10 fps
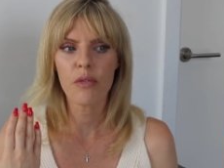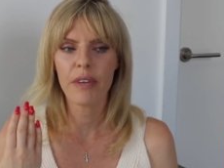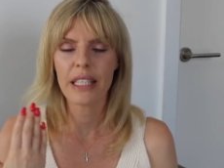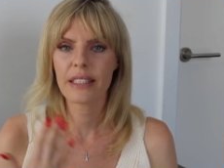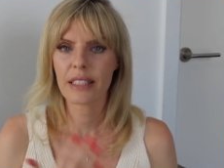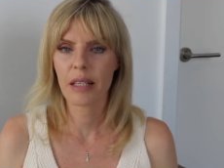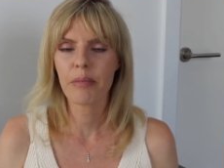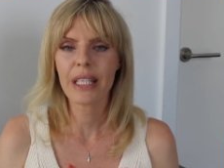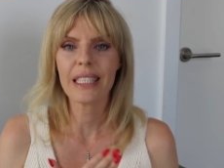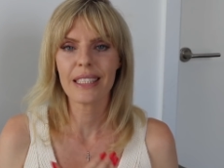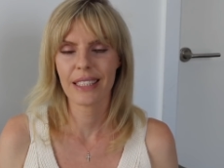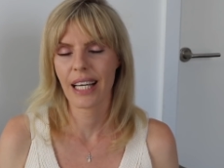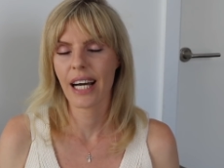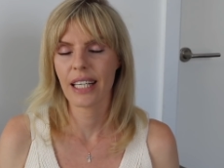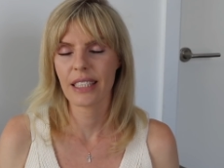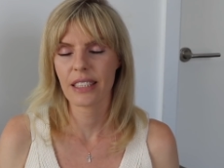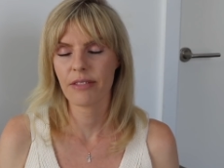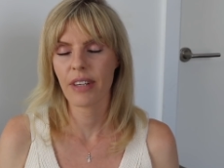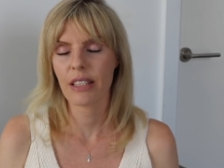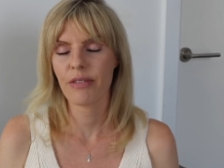when somebody says
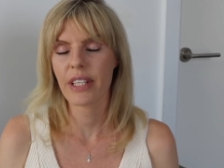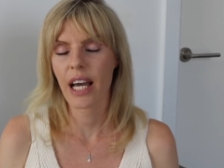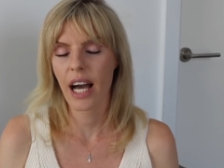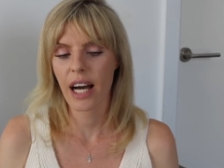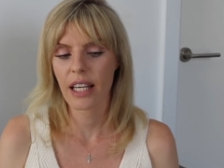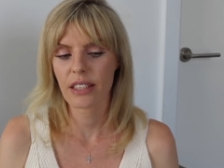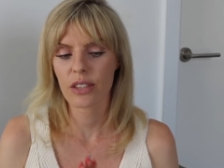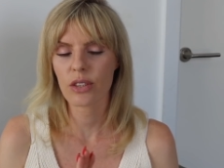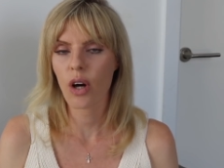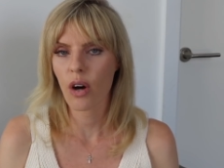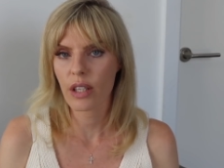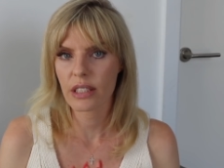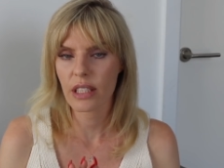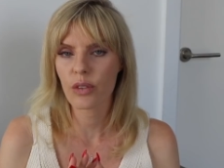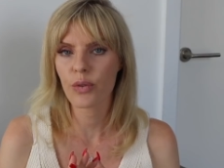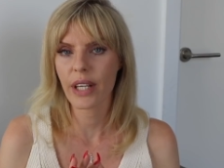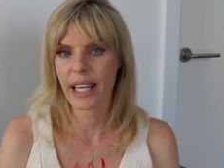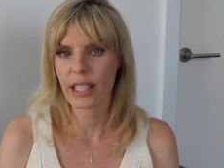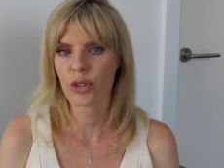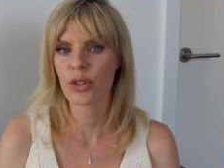that we had toxic
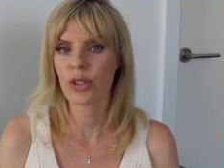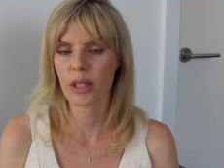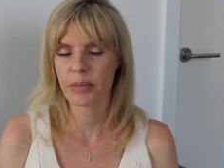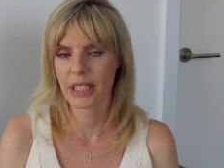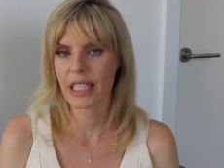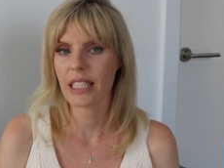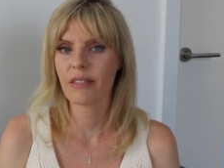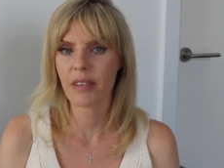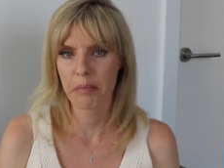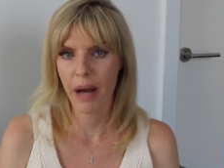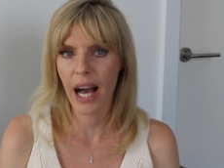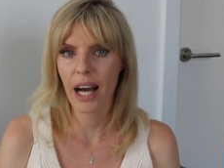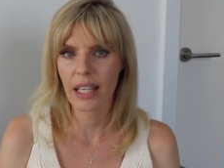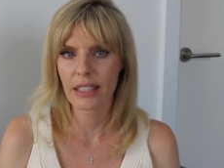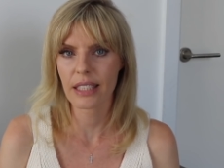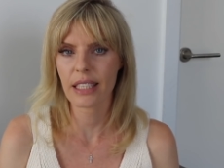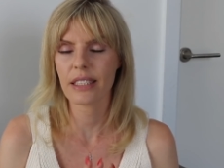relationships in the past,